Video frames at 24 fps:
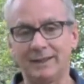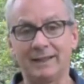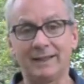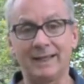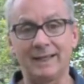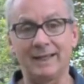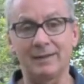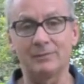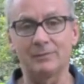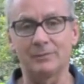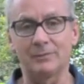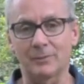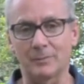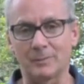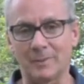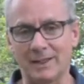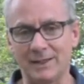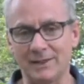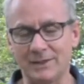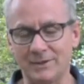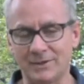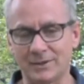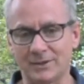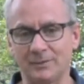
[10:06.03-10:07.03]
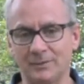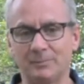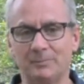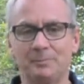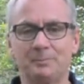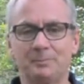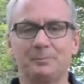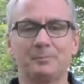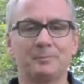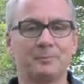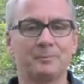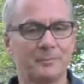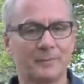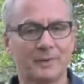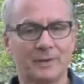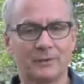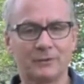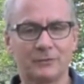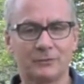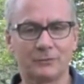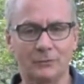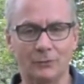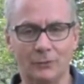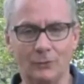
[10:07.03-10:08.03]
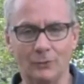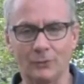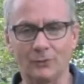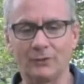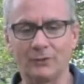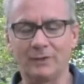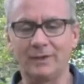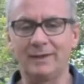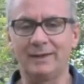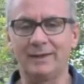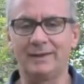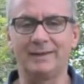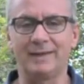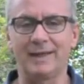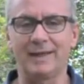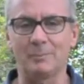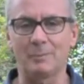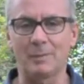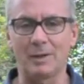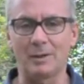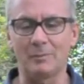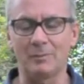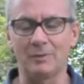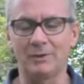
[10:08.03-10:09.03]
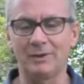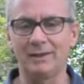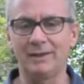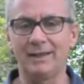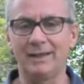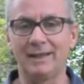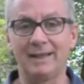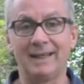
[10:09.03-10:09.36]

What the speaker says: information stored in their memory,